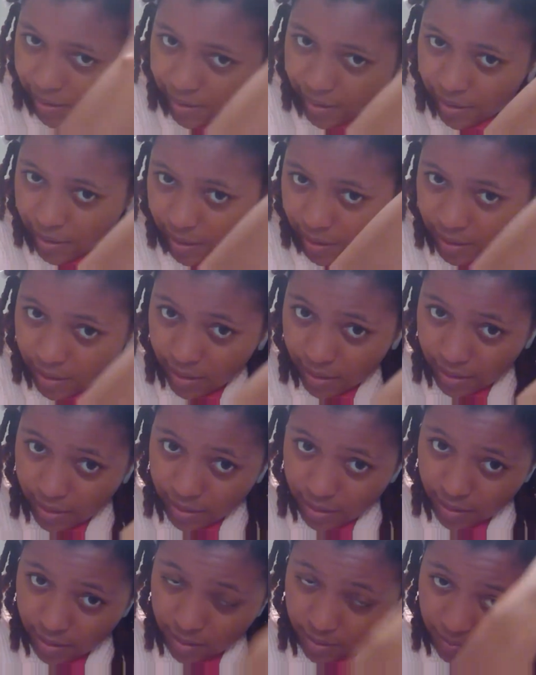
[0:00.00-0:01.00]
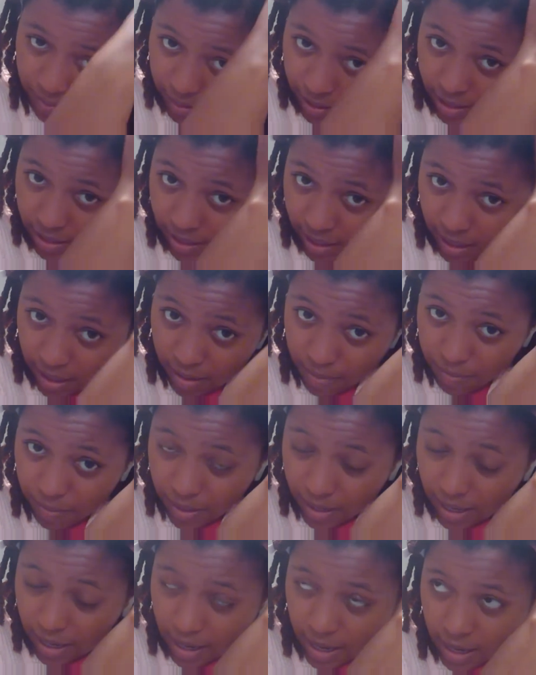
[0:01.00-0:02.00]
because my scalp
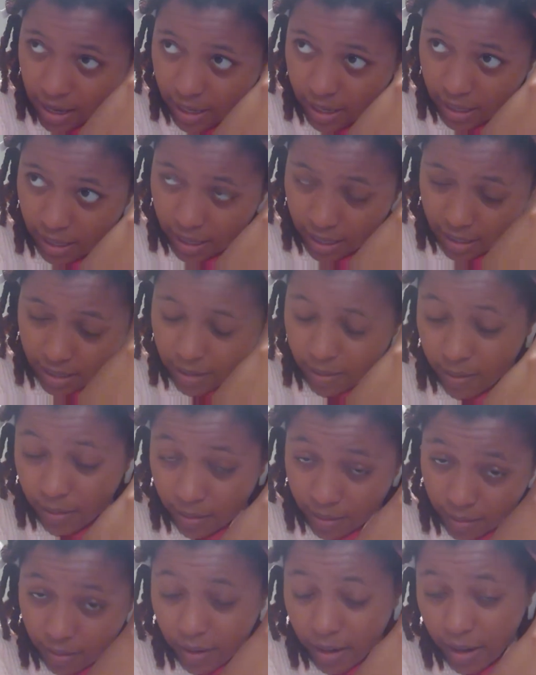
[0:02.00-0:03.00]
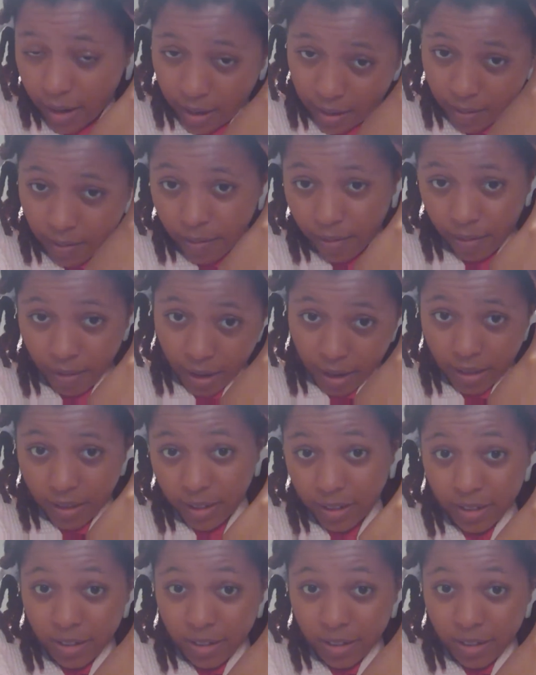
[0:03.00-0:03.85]
can get rather